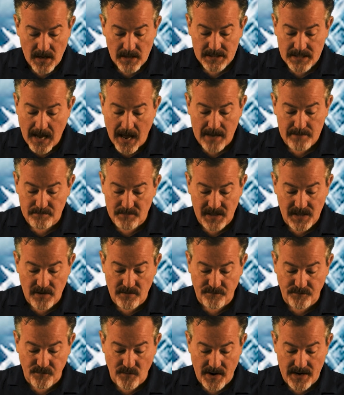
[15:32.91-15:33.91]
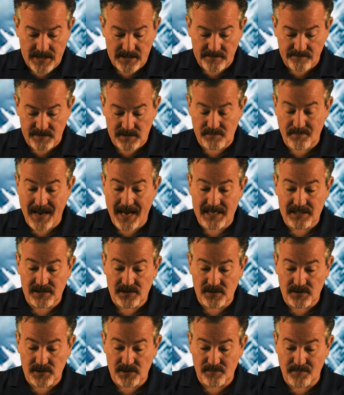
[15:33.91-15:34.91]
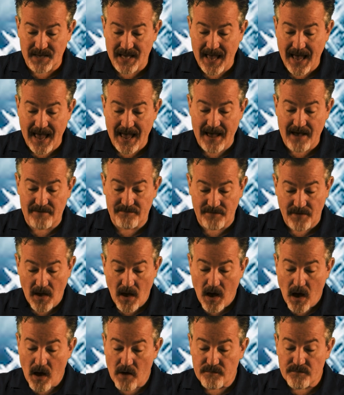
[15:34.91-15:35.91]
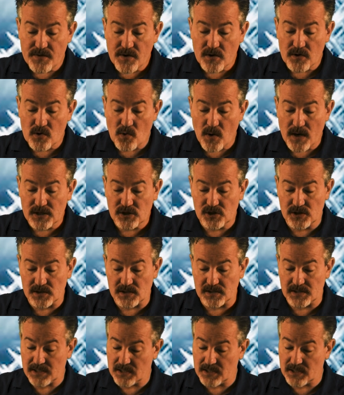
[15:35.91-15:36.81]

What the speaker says: not be afraid of his master's behalf of their questions,